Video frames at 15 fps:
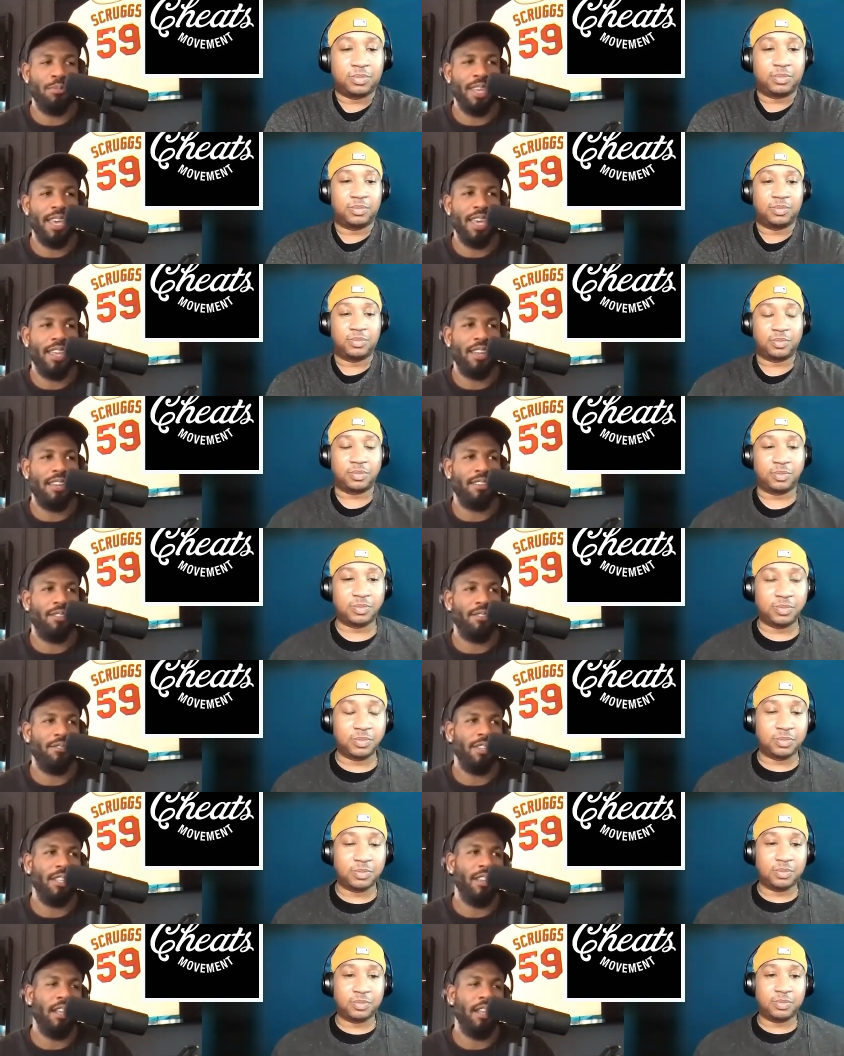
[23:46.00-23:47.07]
Speaker 1: then. We
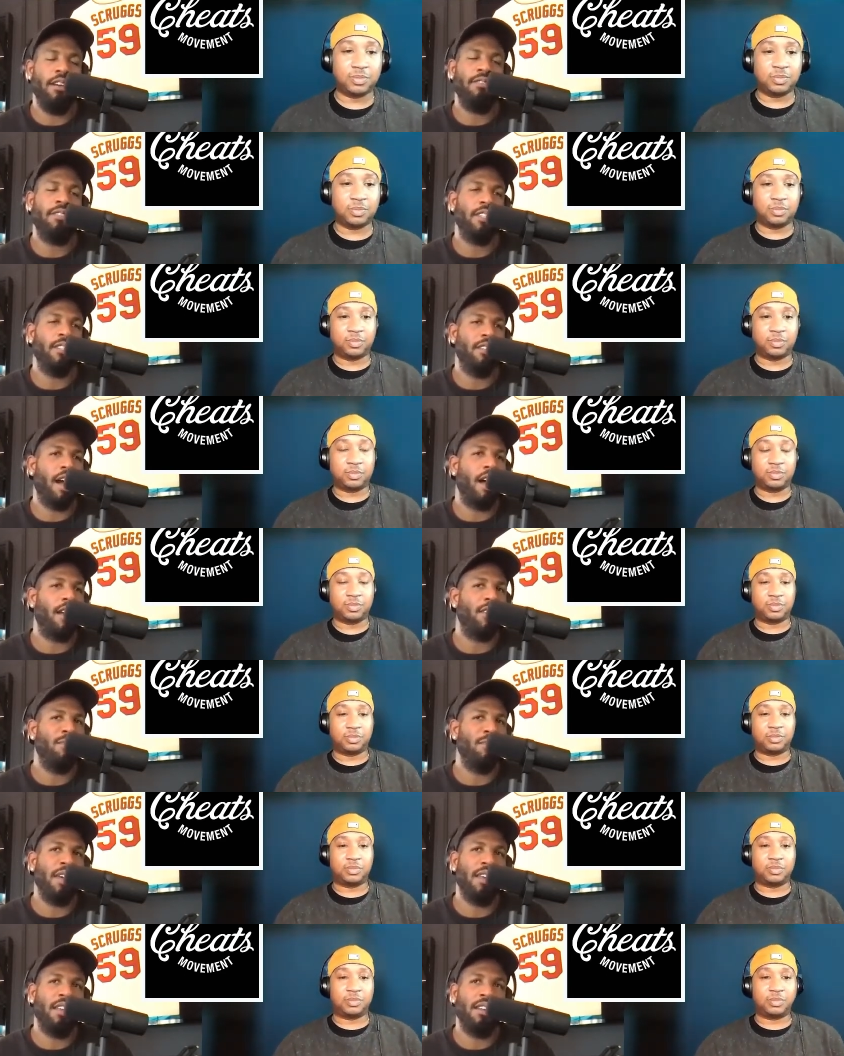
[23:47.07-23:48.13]
love to
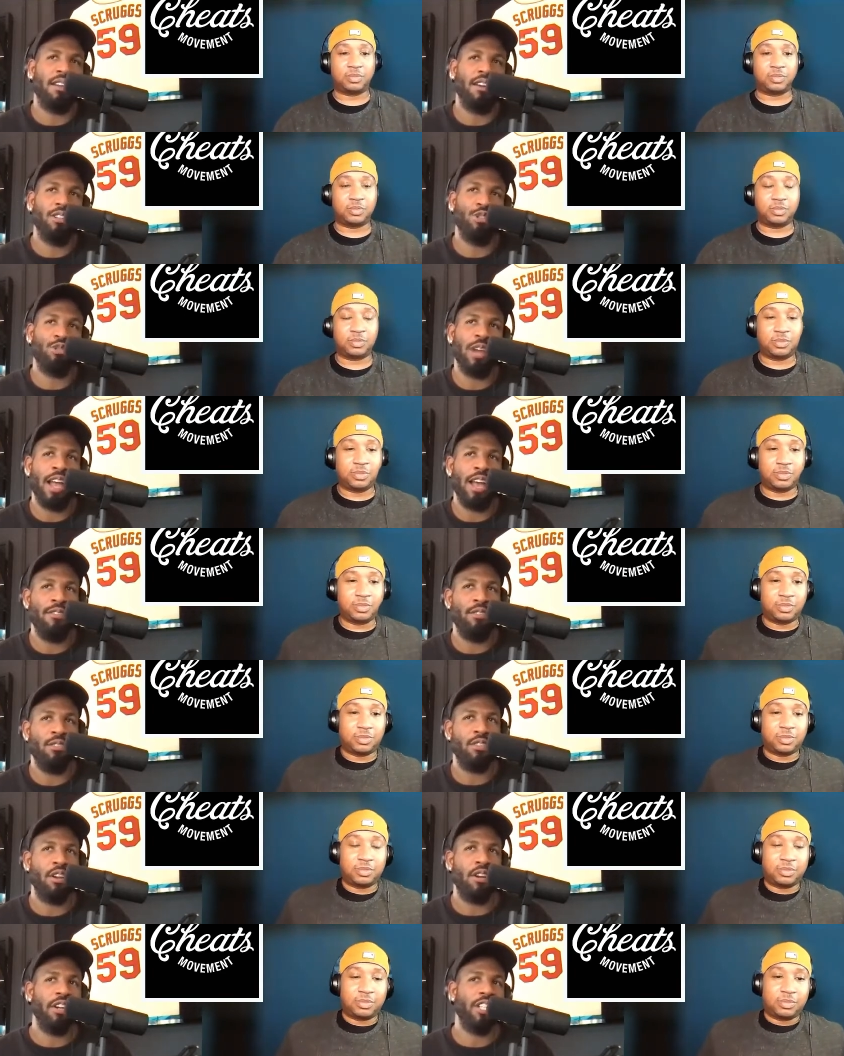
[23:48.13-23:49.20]
document our travels,
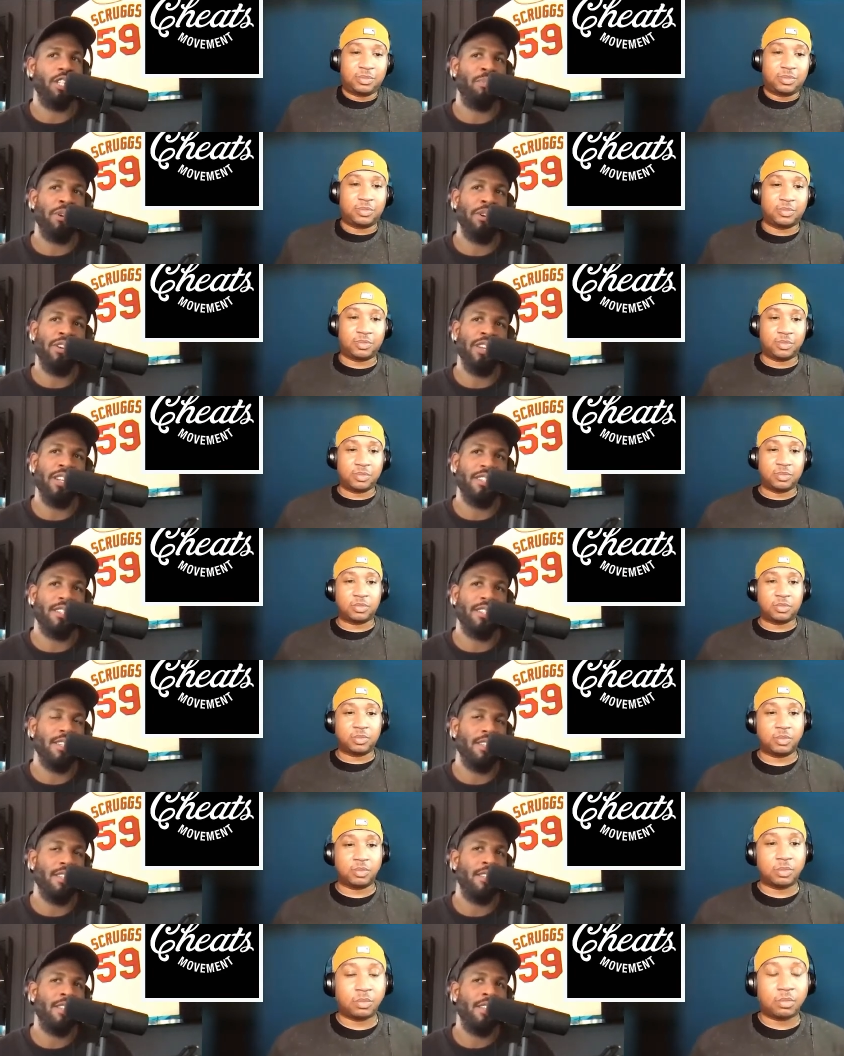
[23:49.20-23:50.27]
our
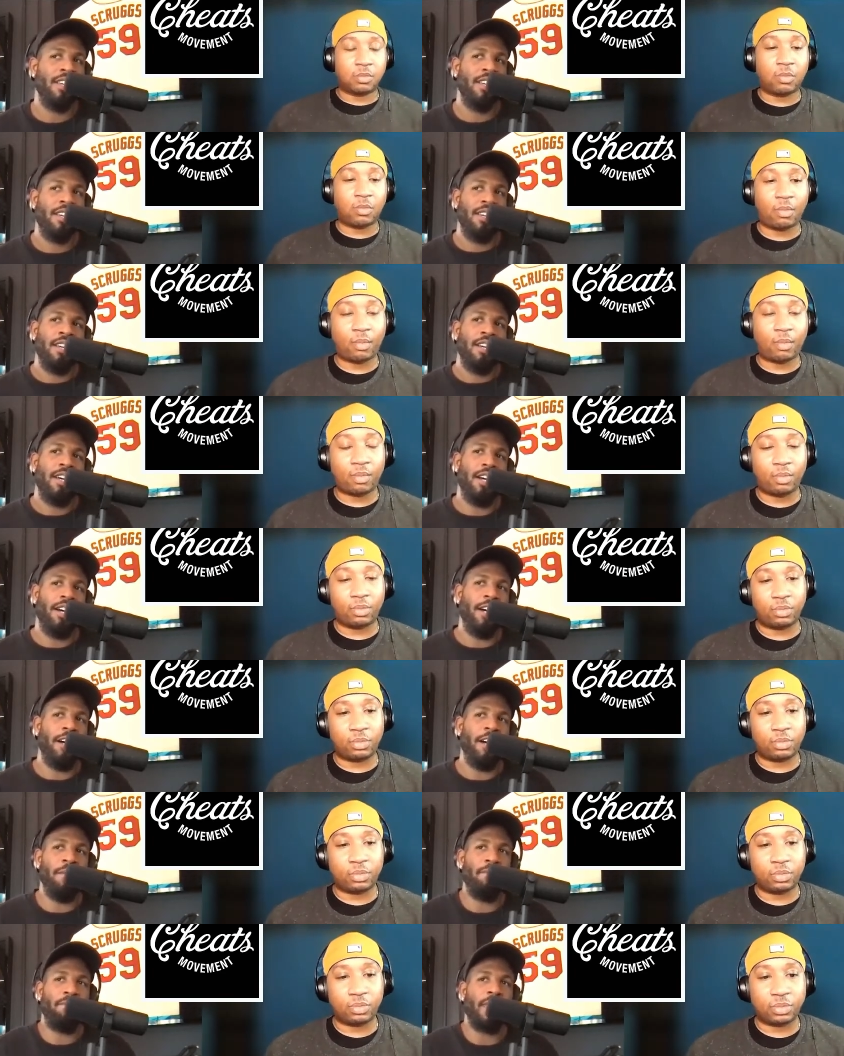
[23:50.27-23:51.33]
experiences.
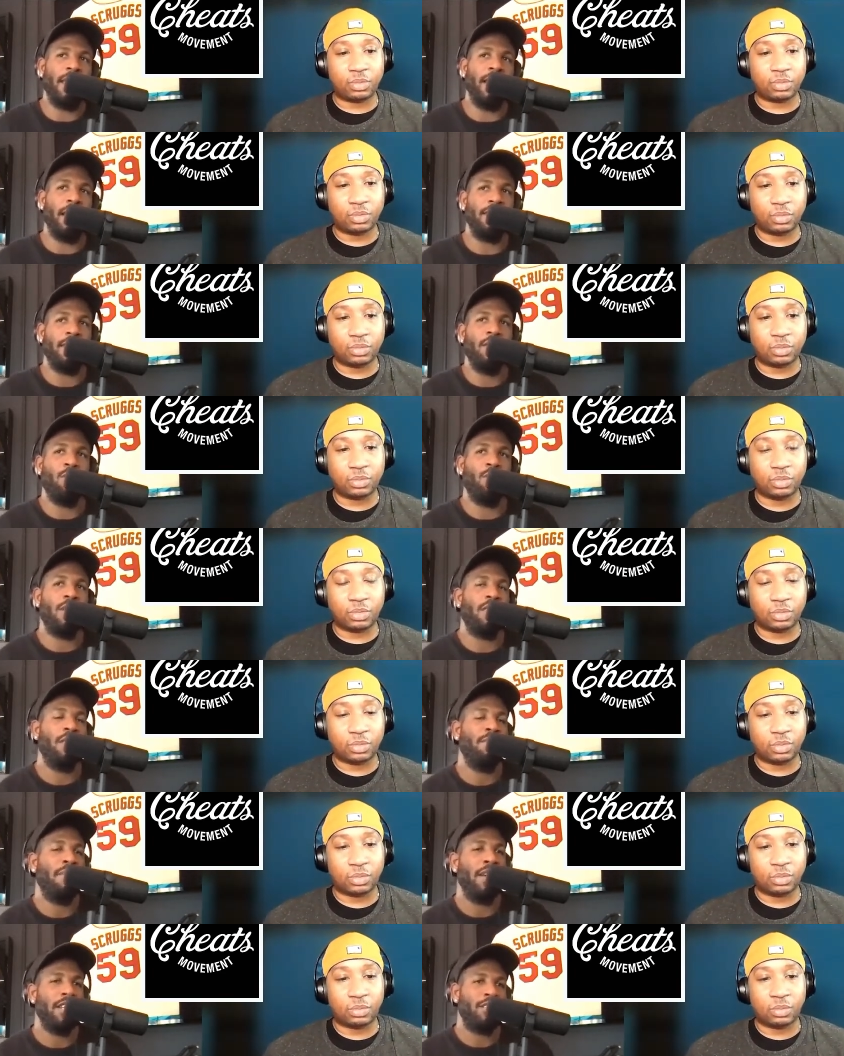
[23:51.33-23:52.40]
Um, and I think one of the
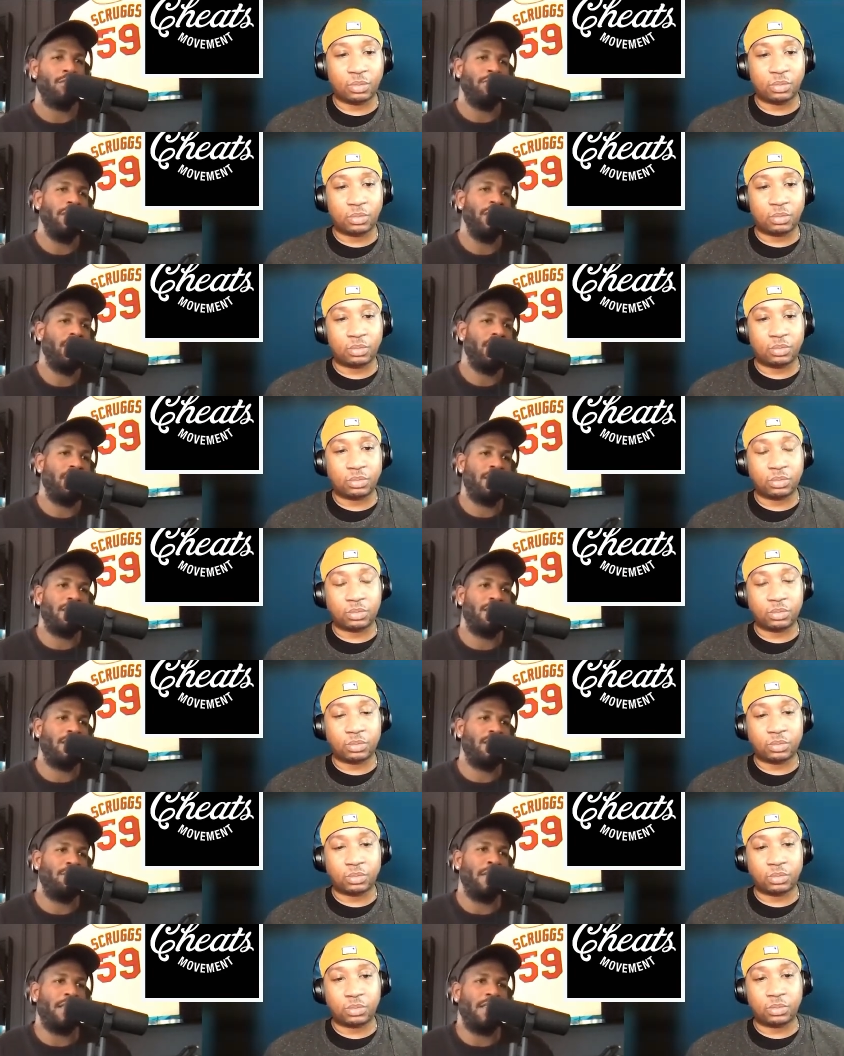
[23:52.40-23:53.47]
biggest reasons is
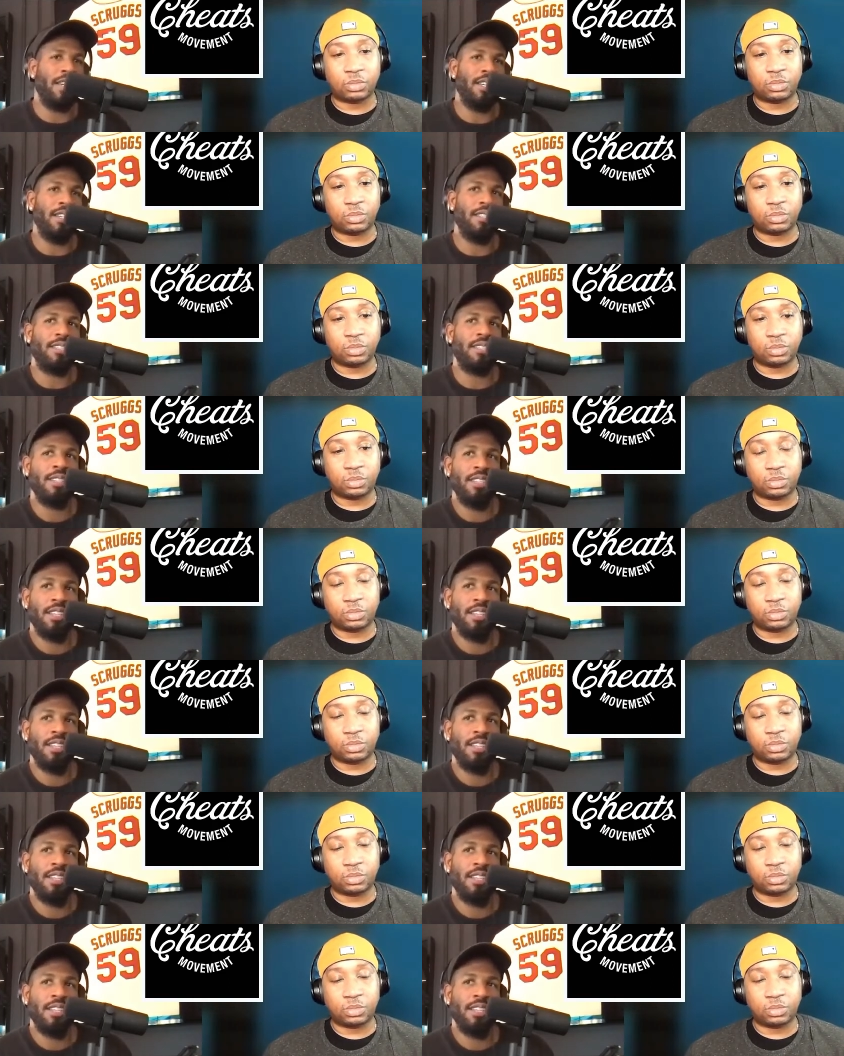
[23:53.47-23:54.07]
because,